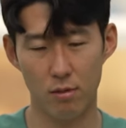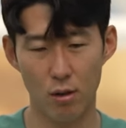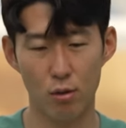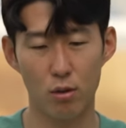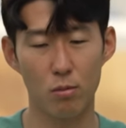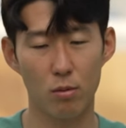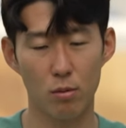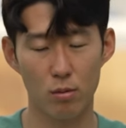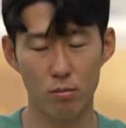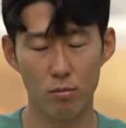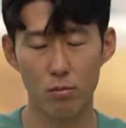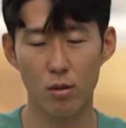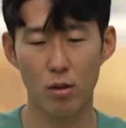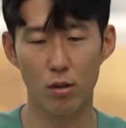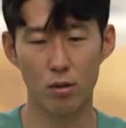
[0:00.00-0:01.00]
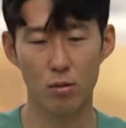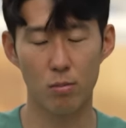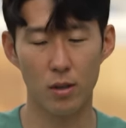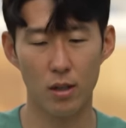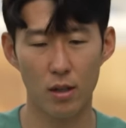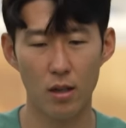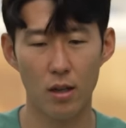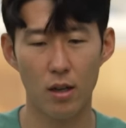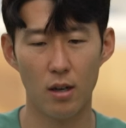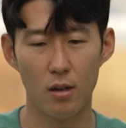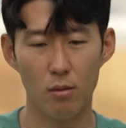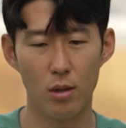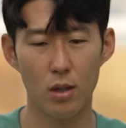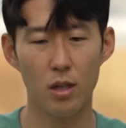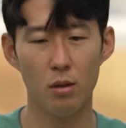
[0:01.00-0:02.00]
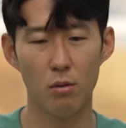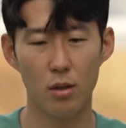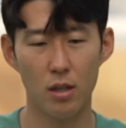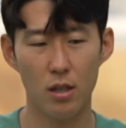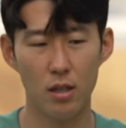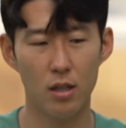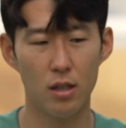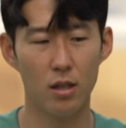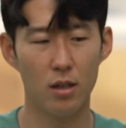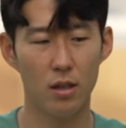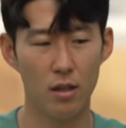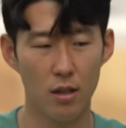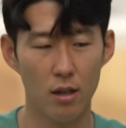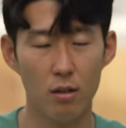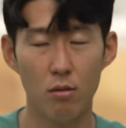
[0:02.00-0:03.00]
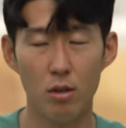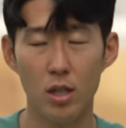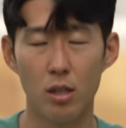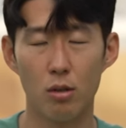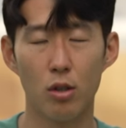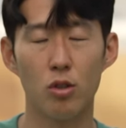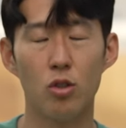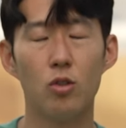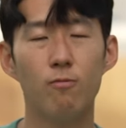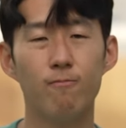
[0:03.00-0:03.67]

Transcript: going to be, going to be really, really, really good.